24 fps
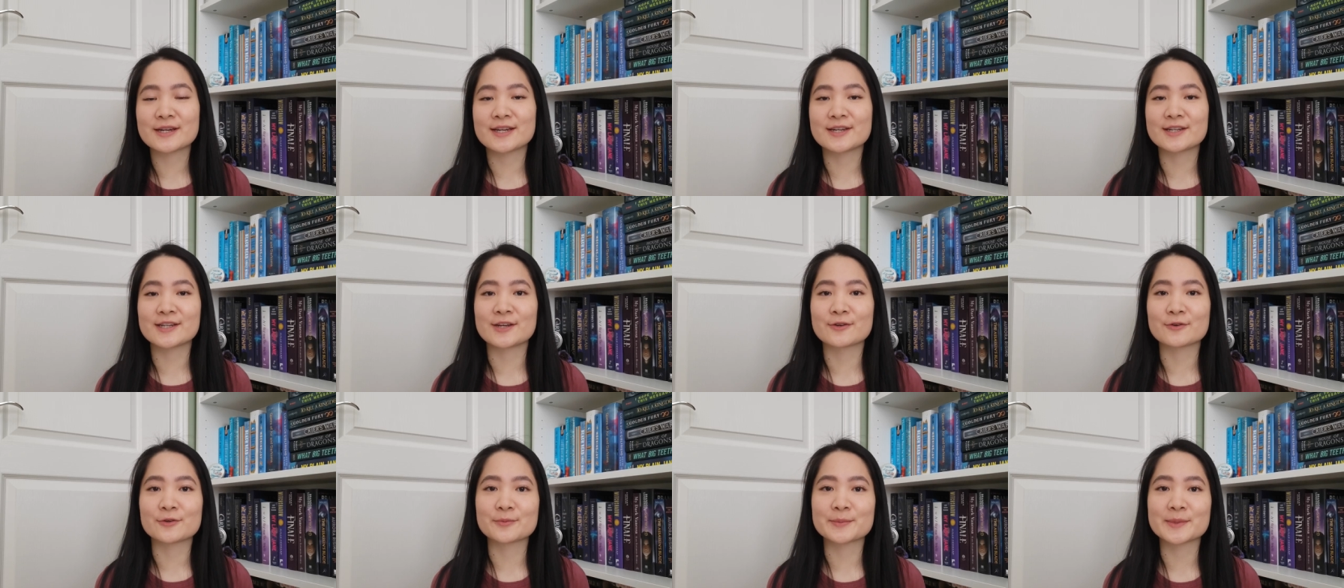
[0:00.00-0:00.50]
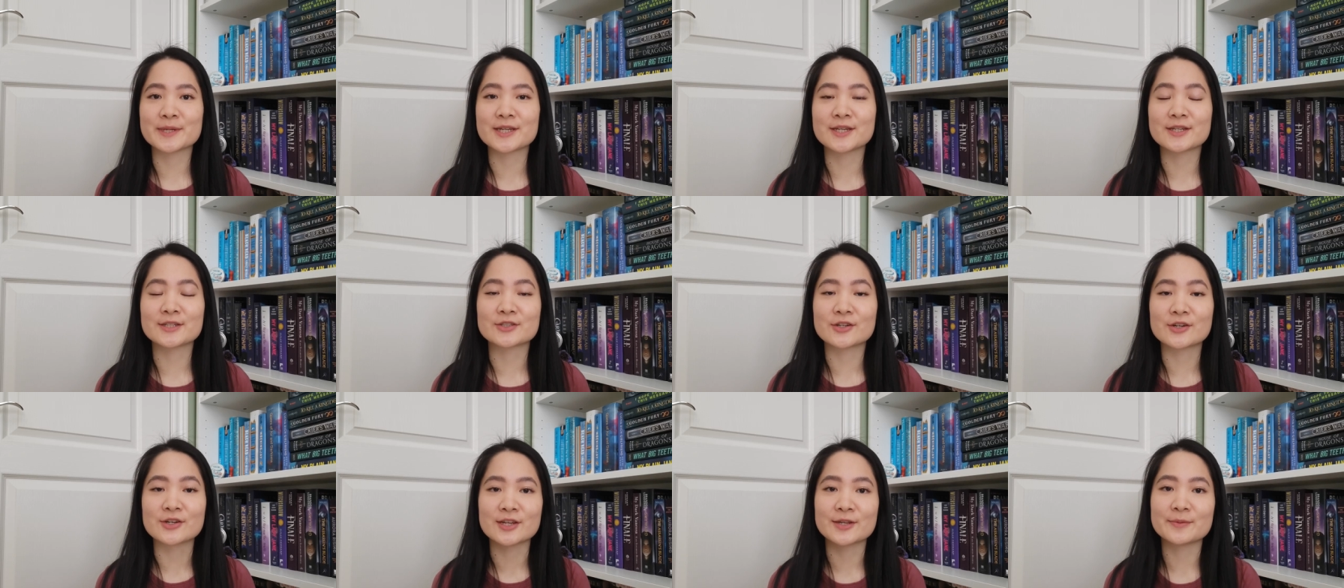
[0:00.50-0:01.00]
and I'm going to be
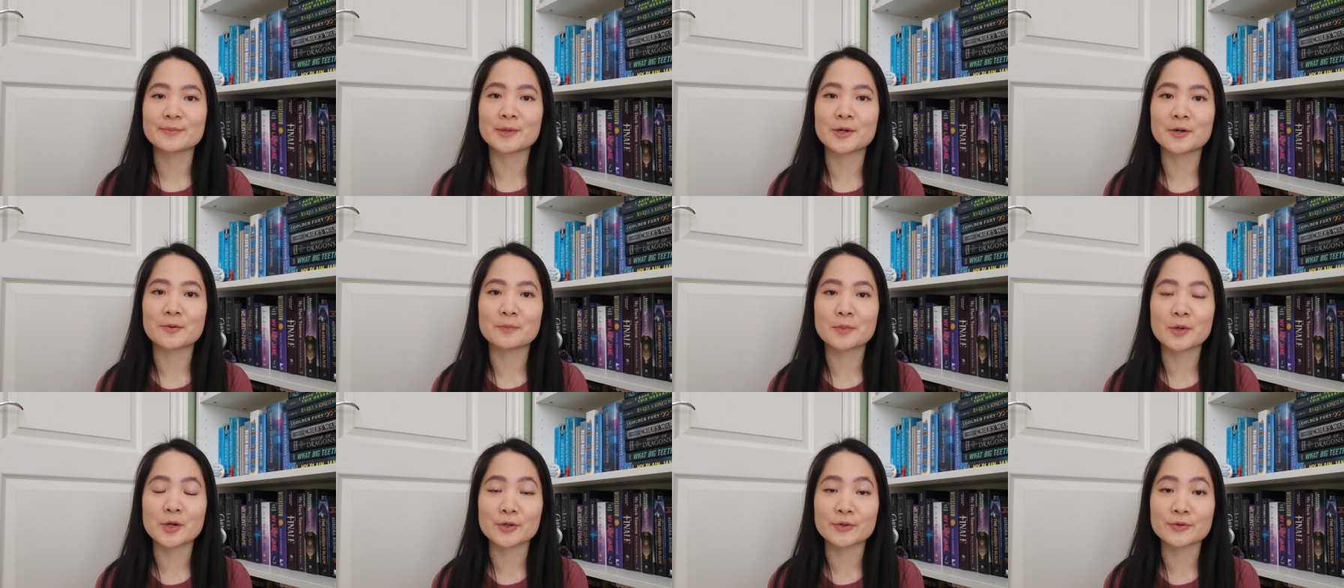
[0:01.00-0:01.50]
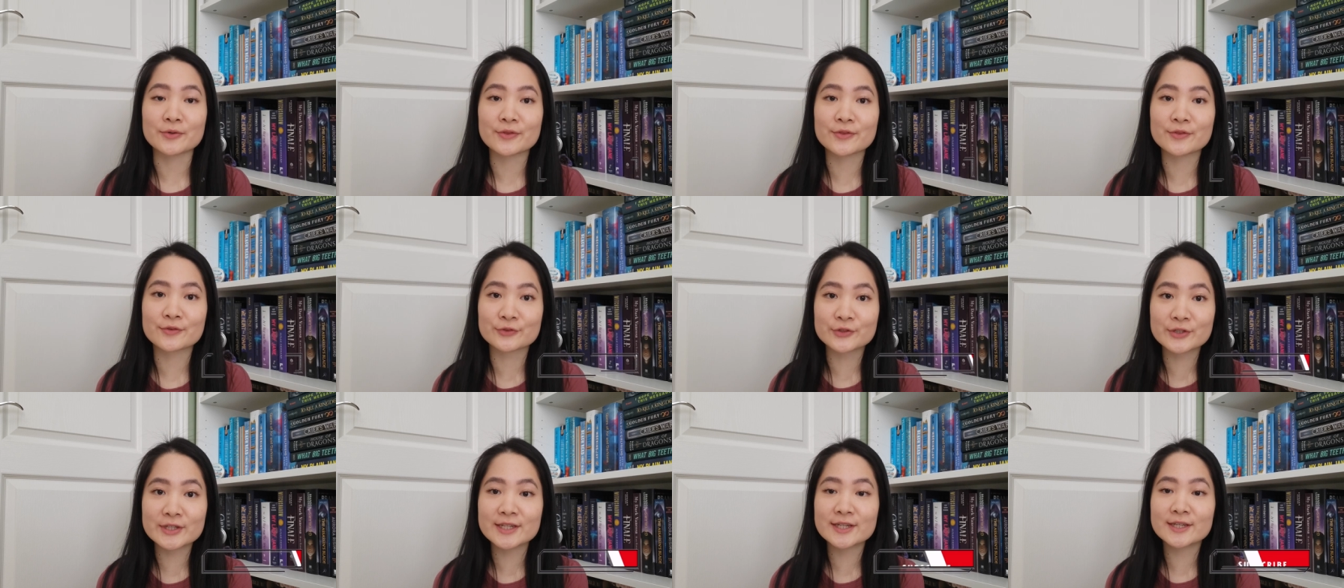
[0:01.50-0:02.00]
talking about part
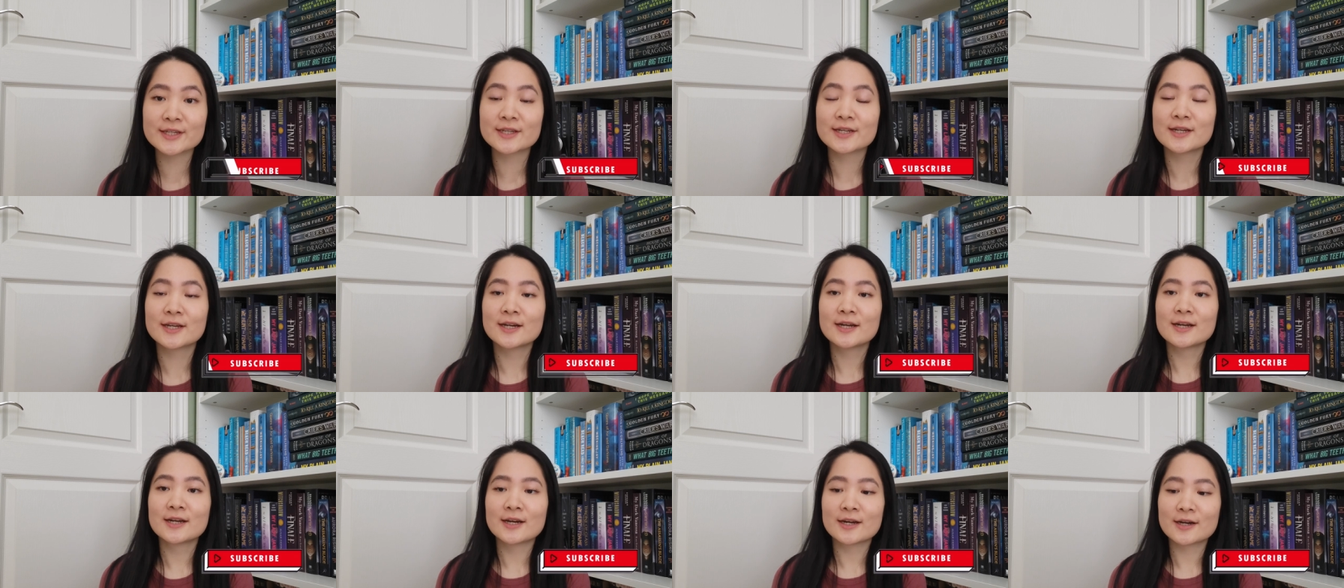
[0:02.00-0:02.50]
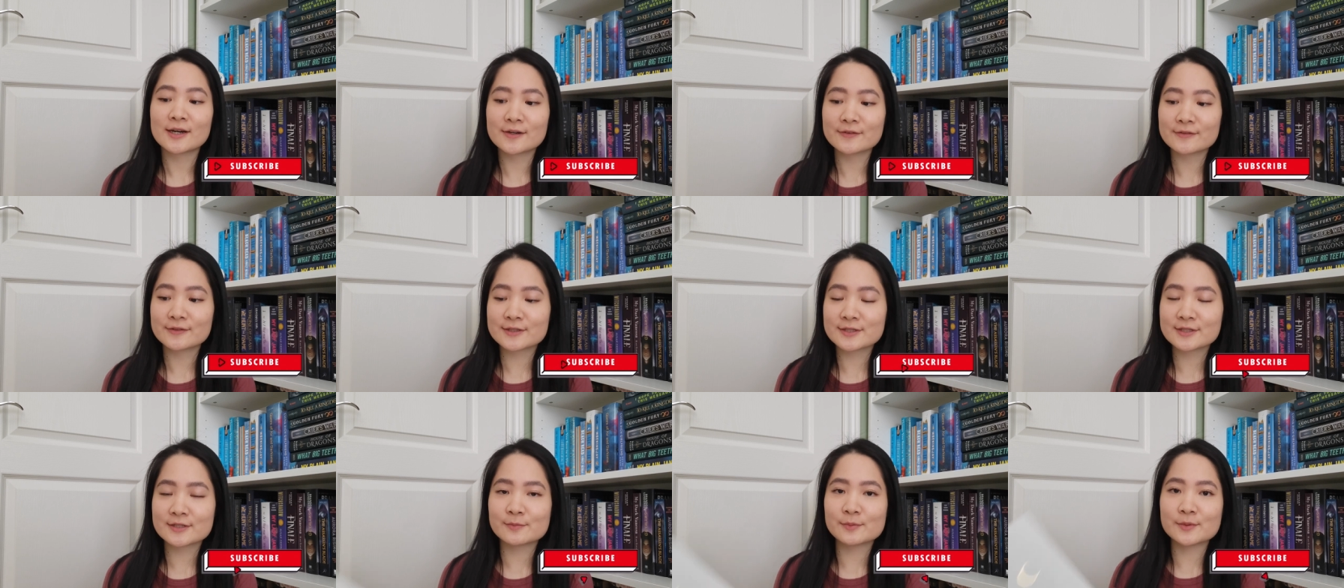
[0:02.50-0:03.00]
3 of
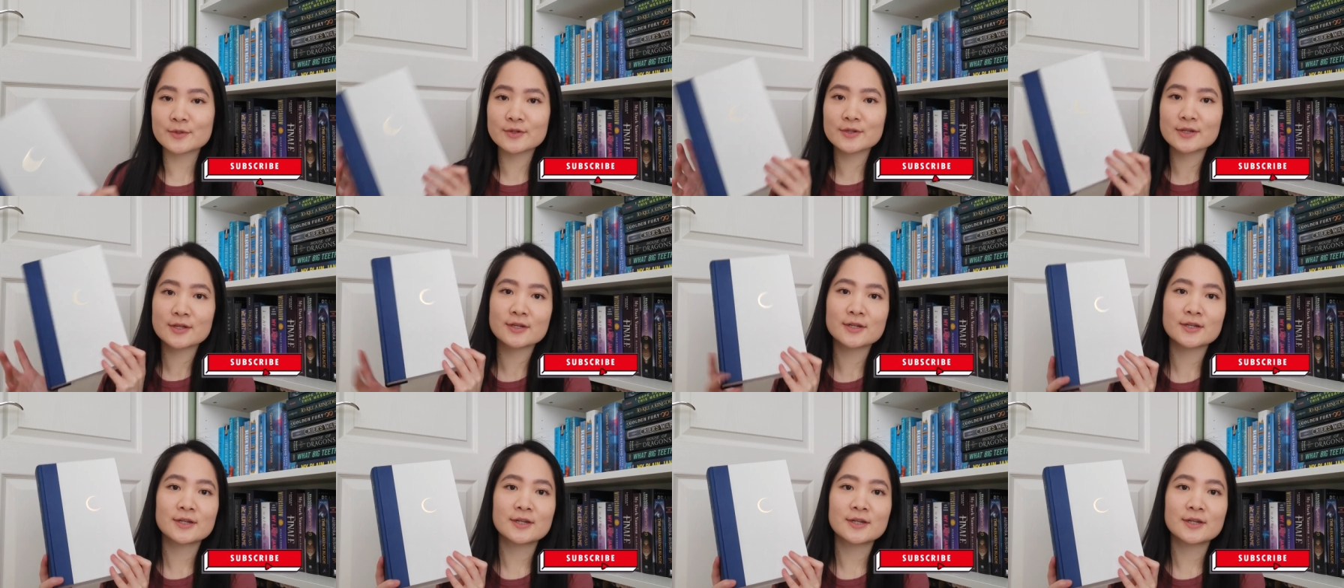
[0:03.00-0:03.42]
this book.